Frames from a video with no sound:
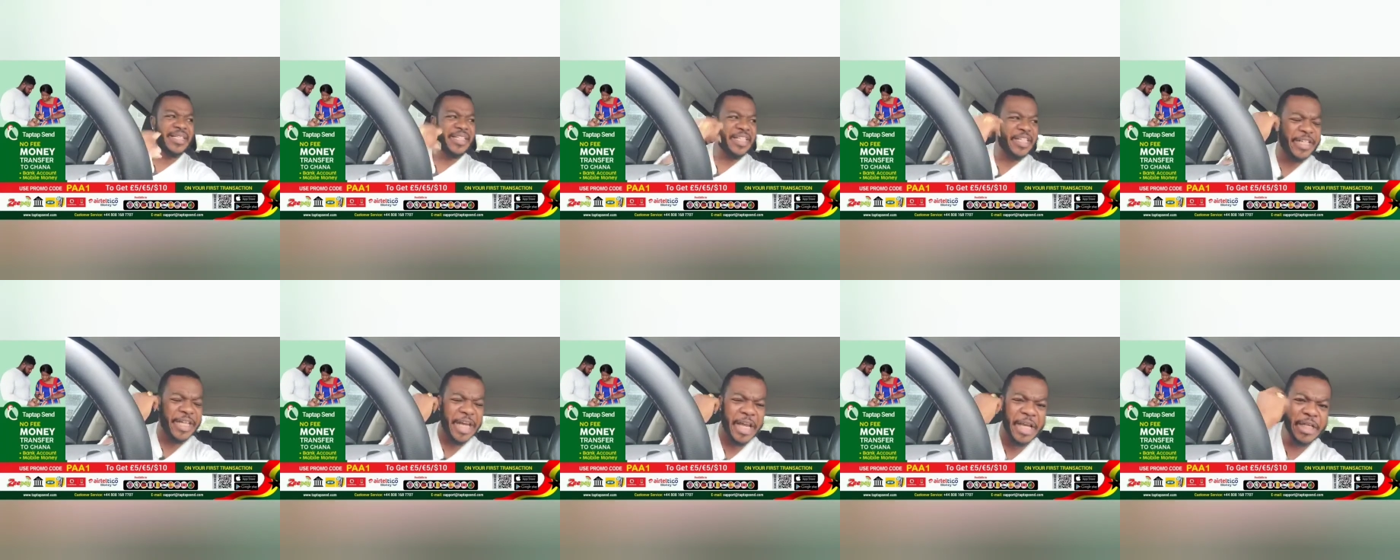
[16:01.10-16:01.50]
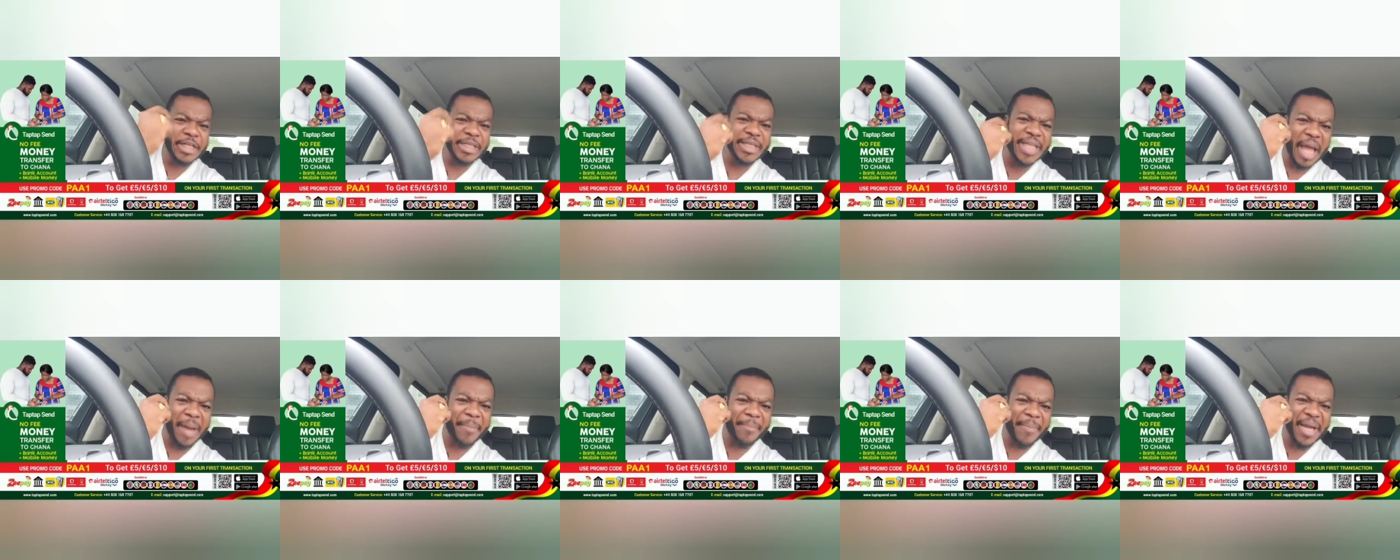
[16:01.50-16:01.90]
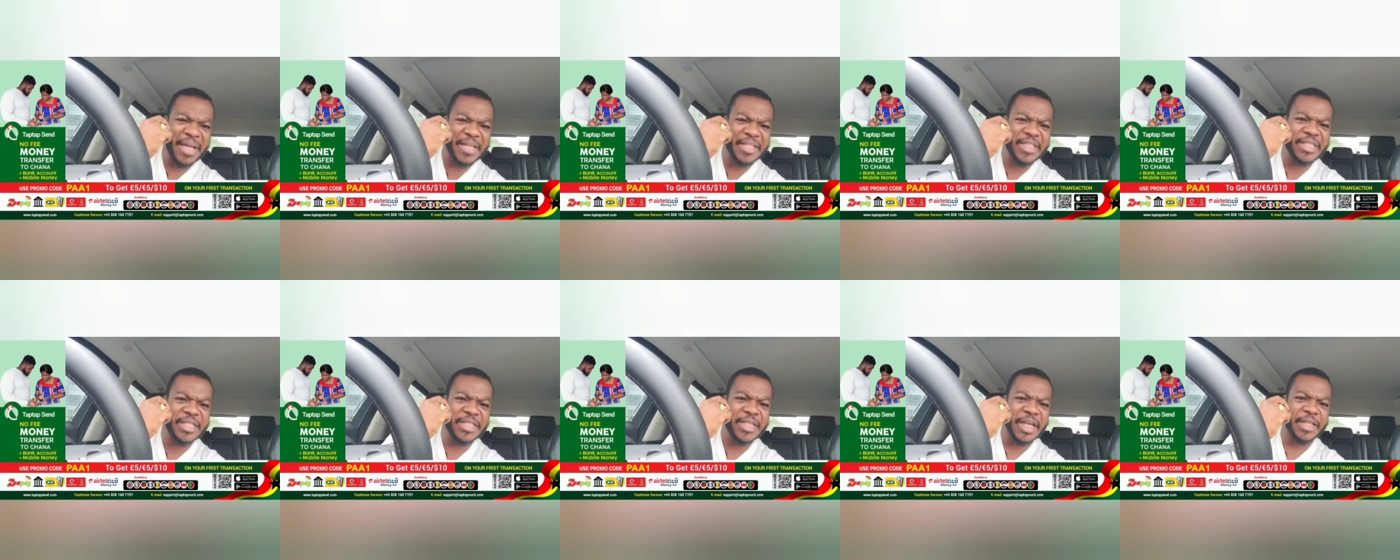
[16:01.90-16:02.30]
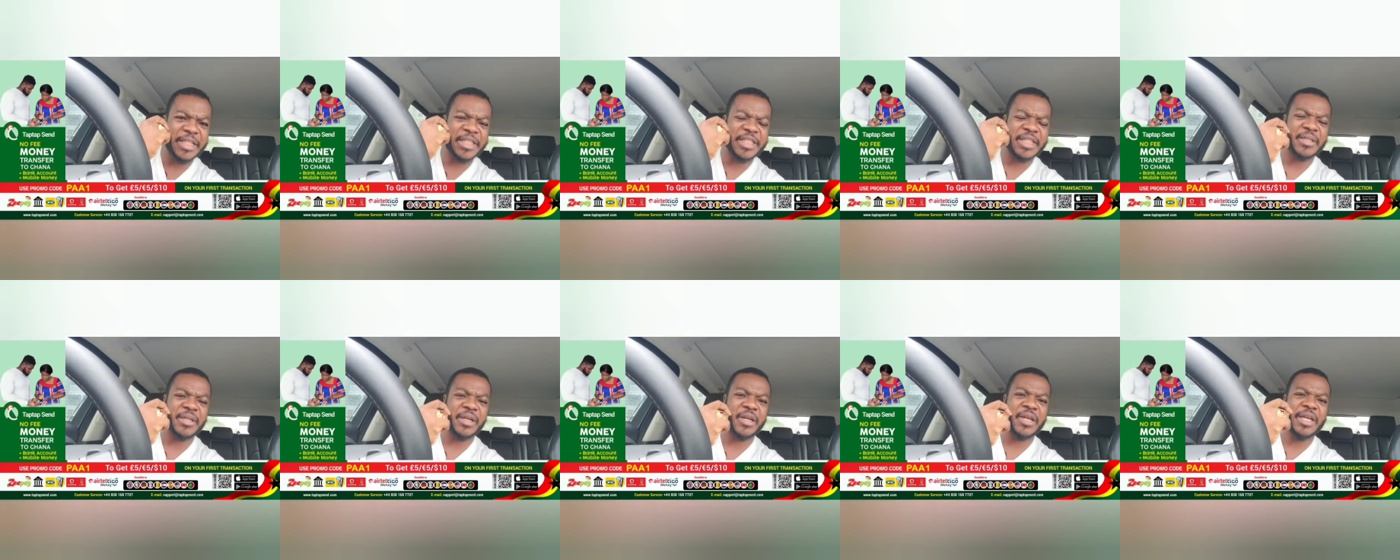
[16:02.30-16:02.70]
Change that
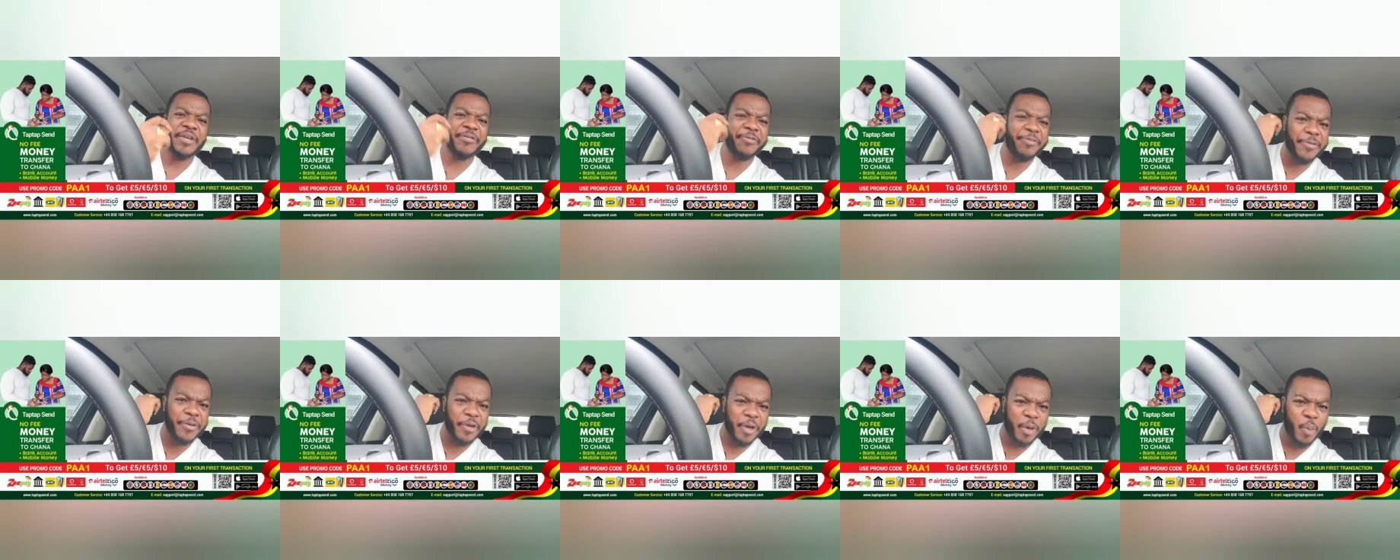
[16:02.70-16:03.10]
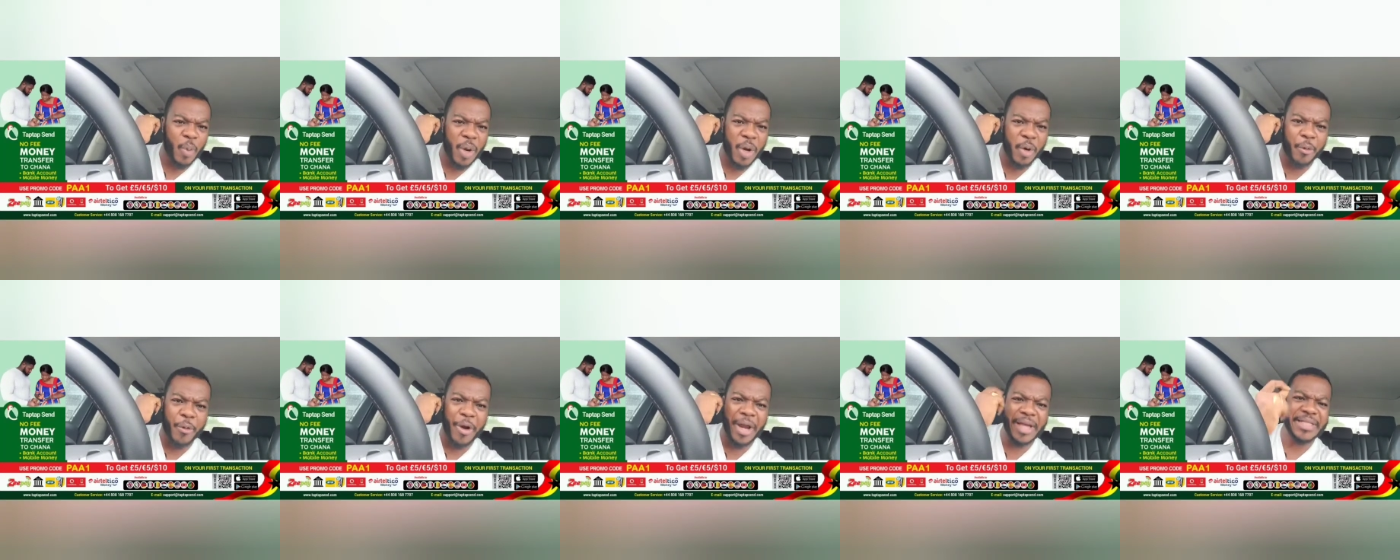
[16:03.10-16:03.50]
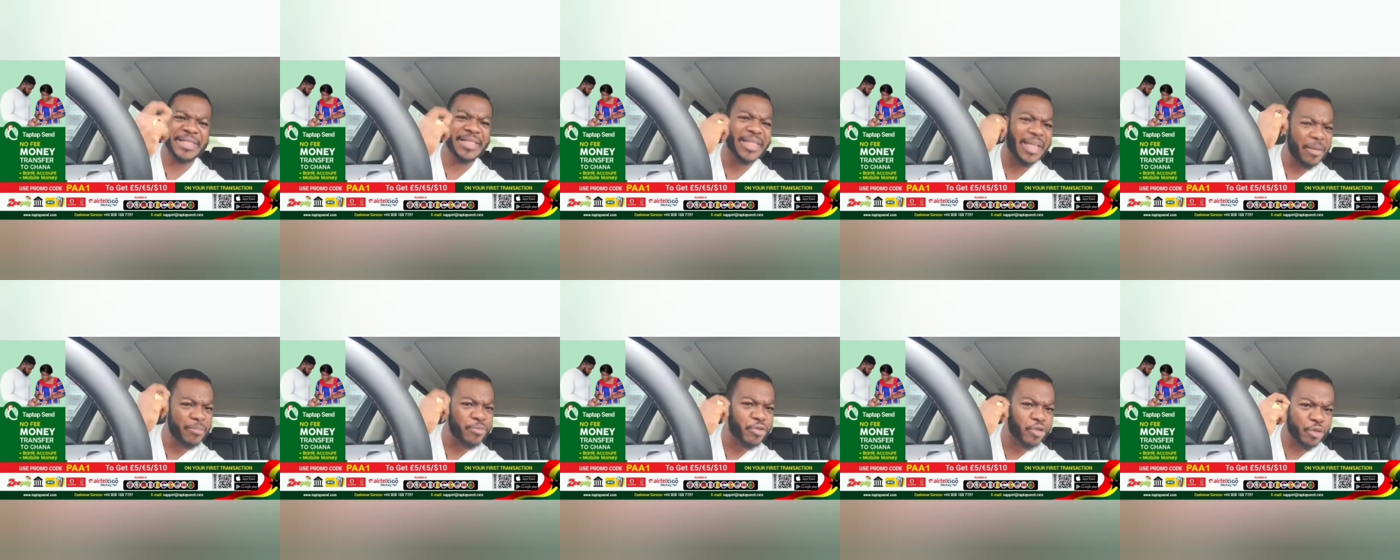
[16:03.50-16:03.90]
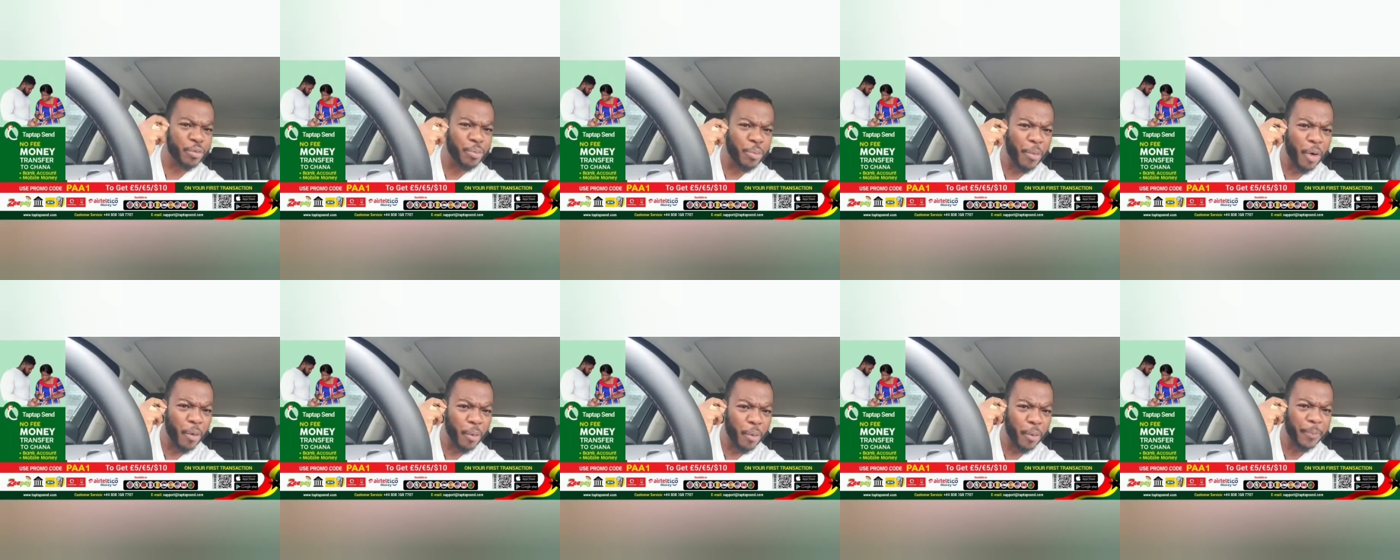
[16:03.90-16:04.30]
mindset. If not, when Christ comes
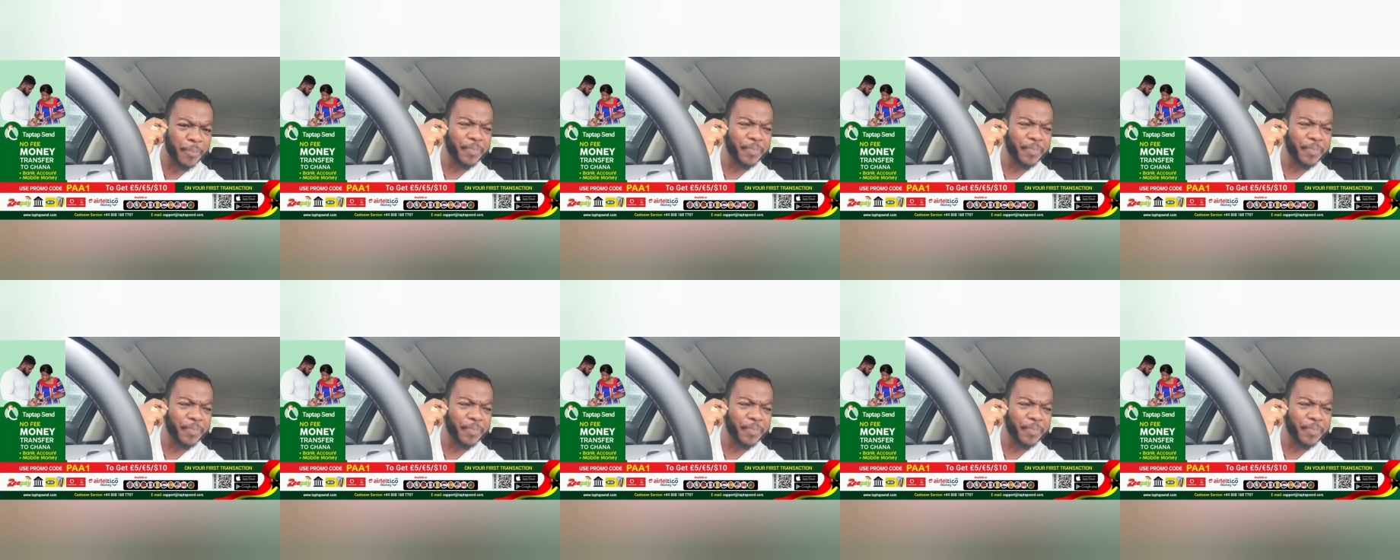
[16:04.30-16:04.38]
tomorrow,